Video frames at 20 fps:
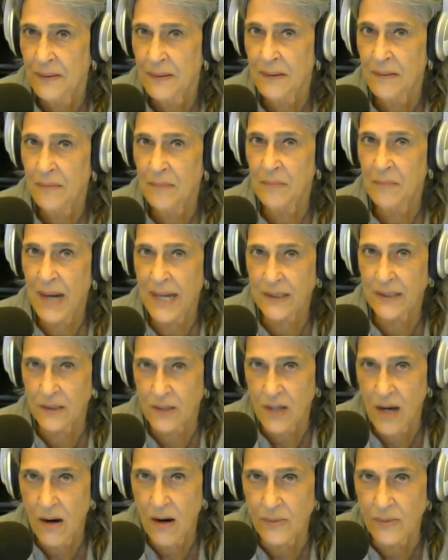Michael
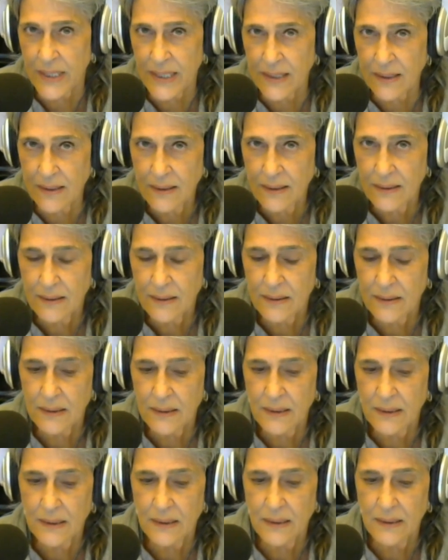Cohen,
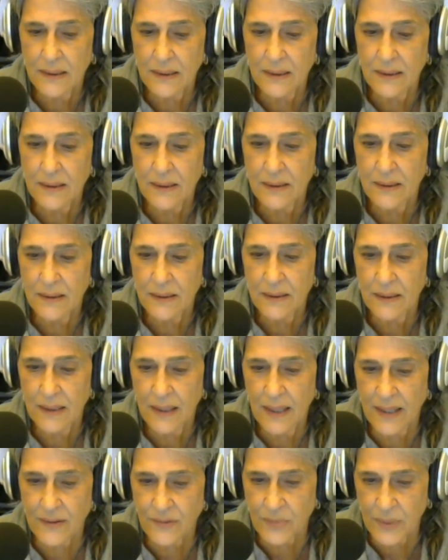
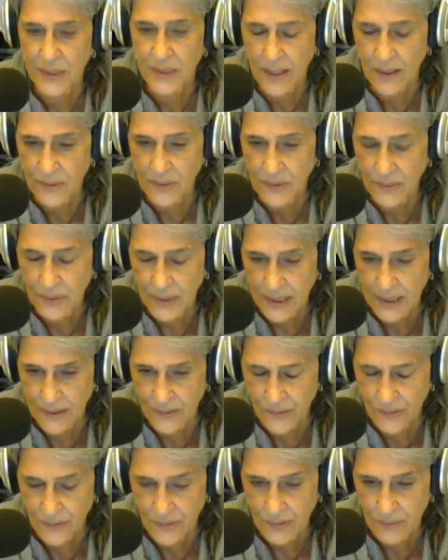as we know,
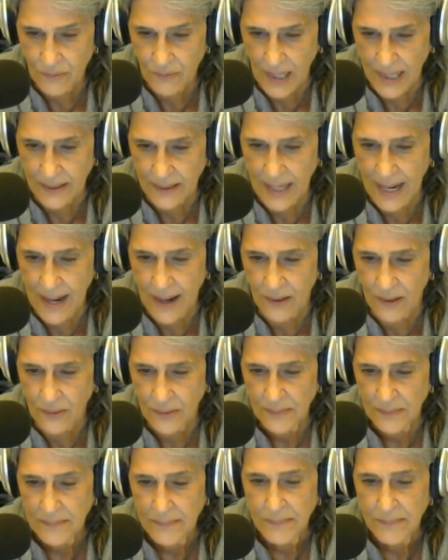is right now
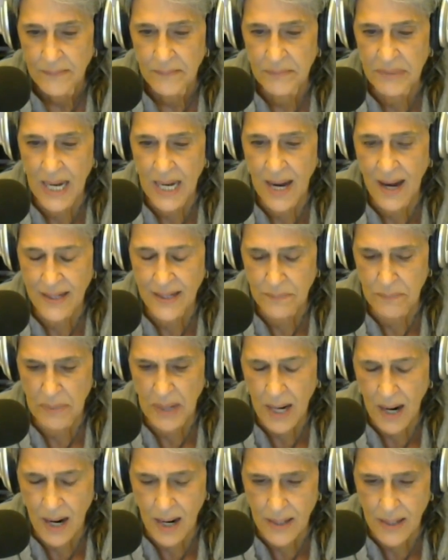behind
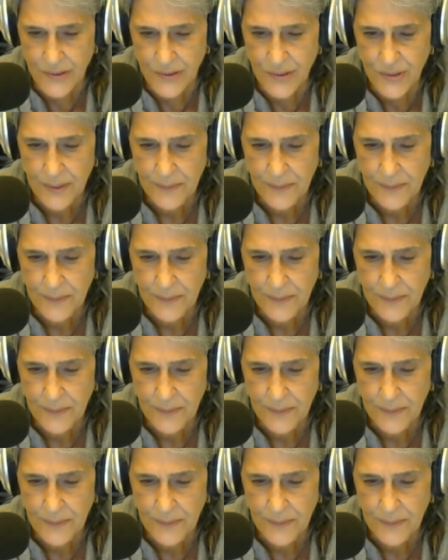bars.